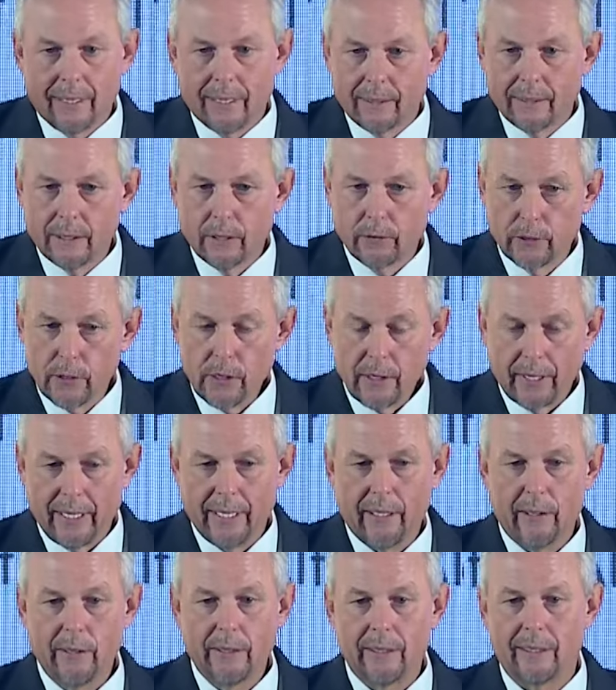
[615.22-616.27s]
The third
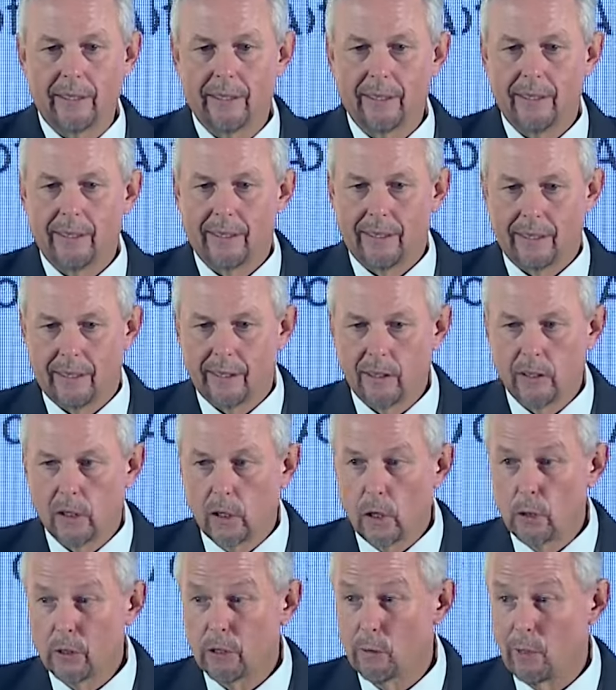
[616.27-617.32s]
area
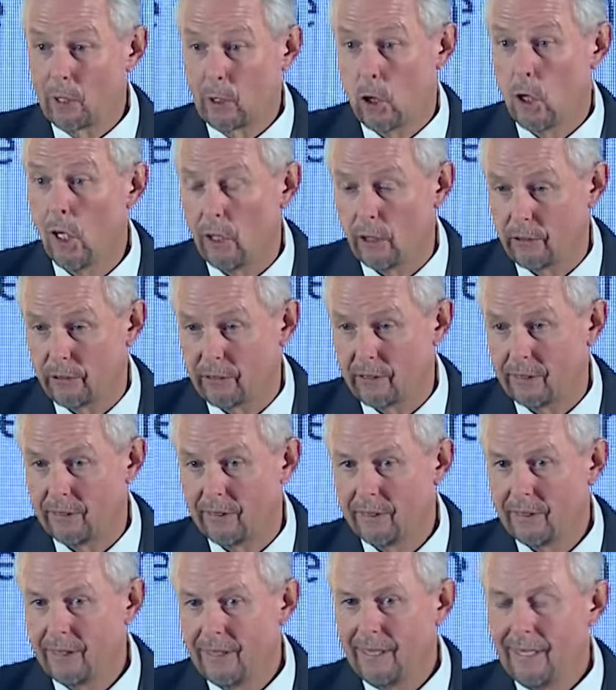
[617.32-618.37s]
goes around cost.
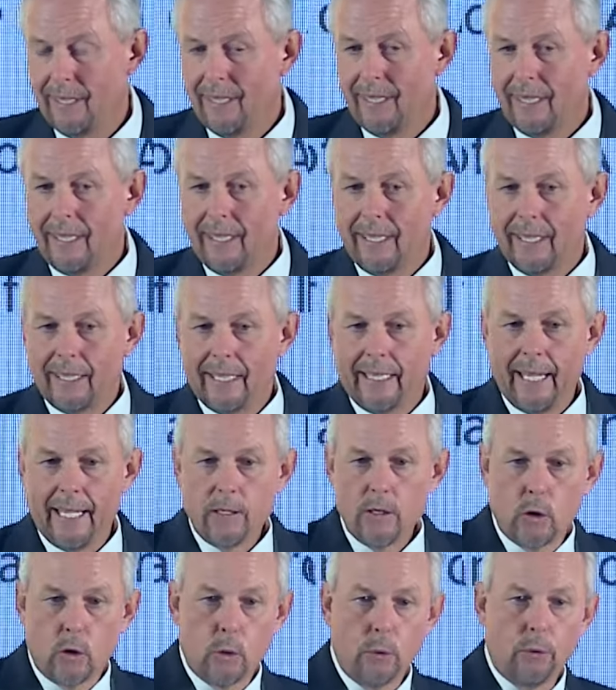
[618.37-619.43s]
Can
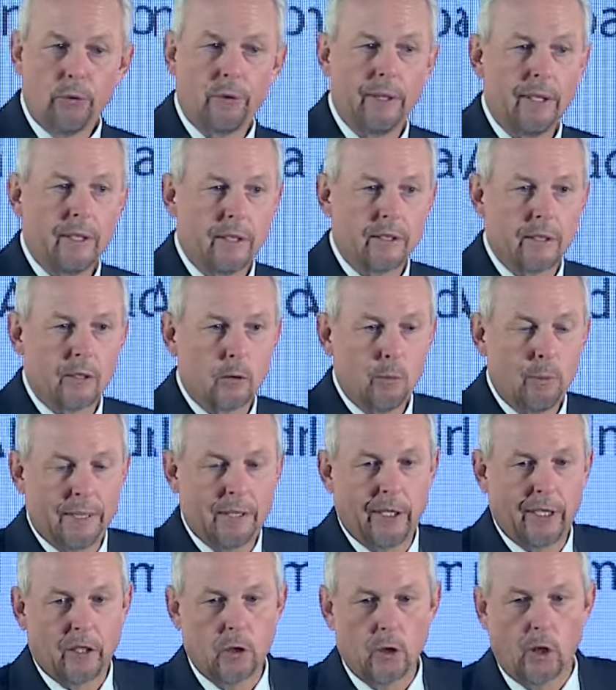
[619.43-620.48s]
you do things with
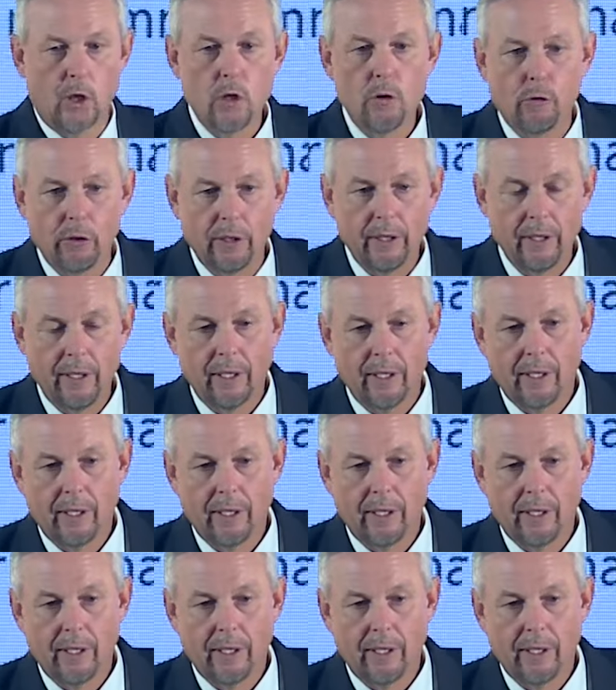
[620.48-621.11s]
technology